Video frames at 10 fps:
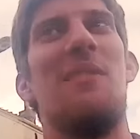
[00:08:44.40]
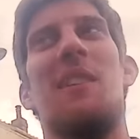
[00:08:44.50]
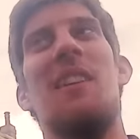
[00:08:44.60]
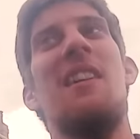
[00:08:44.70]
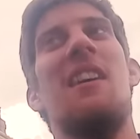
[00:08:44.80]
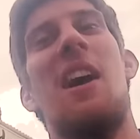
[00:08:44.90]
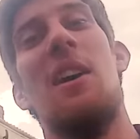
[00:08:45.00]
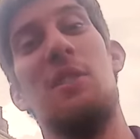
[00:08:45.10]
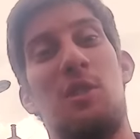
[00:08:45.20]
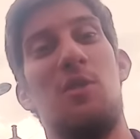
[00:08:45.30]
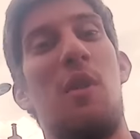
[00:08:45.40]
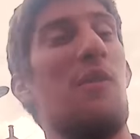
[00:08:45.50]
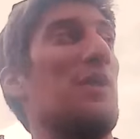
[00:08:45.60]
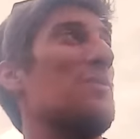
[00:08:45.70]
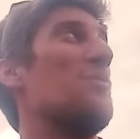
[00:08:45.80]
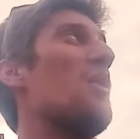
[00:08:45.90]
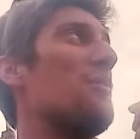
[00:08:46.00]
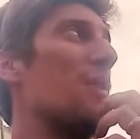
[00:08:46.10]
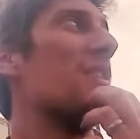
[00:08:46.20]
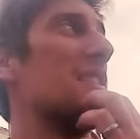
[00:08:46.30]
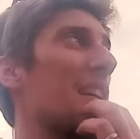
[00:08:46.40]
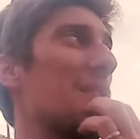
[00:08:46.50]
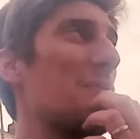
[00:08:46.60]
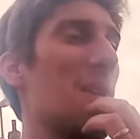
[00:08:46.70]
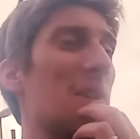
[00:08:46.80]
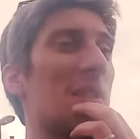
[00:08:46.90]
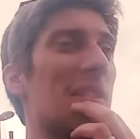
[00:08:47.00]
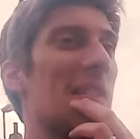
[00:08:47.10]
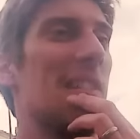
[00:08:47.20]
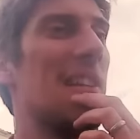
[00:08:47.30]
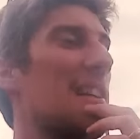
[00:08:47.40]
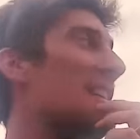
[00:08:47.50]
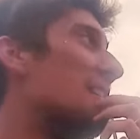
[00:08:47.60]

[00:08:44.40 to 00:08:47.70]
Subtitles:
don't get run over. Just trying to find some Wi-Fi to get some work done.